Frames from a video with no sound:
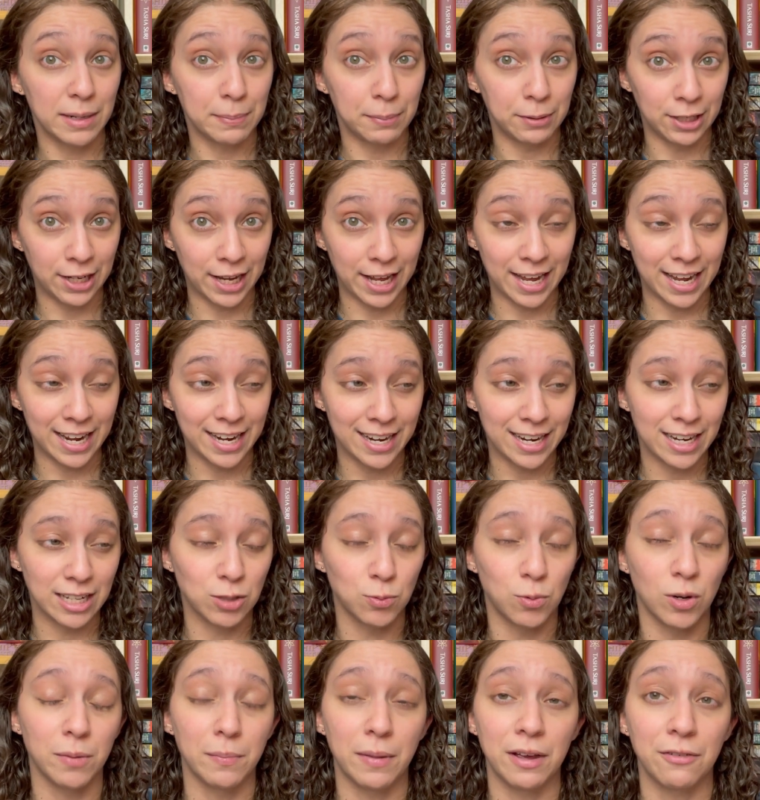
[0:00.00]
plane, and
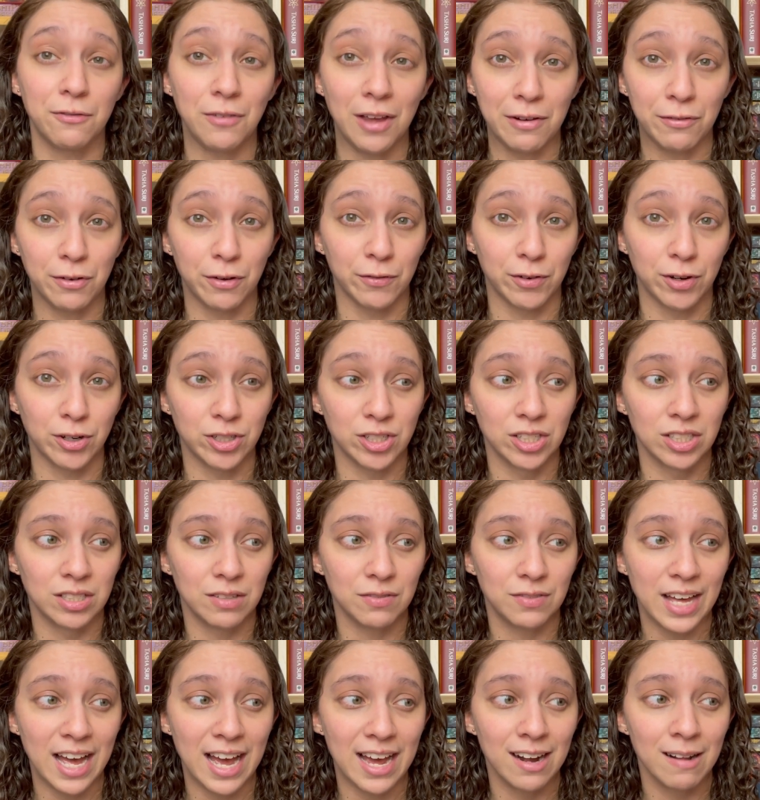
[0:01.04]
it's one of my favorite versions of
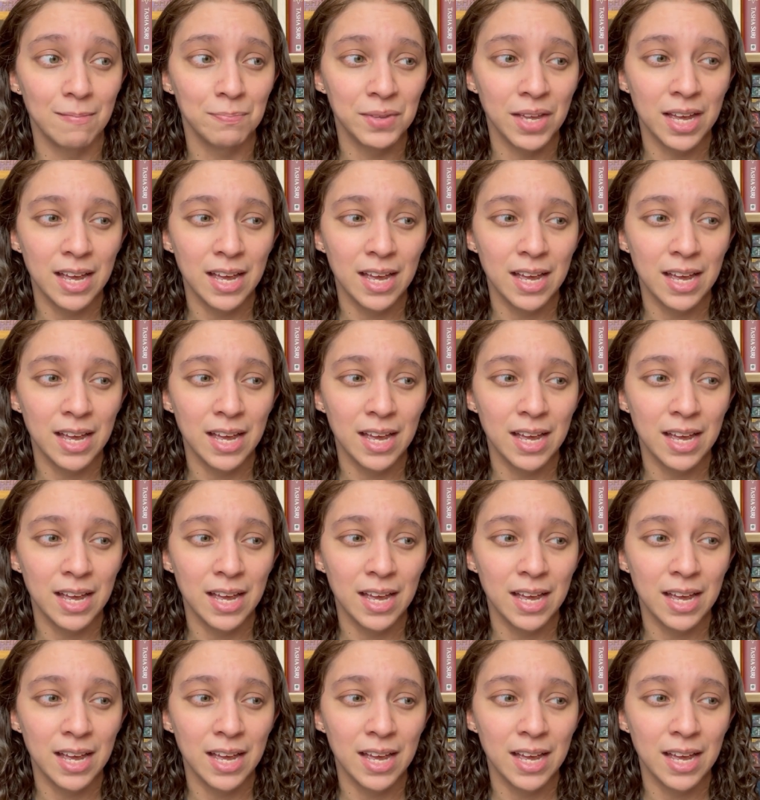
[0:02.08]
that.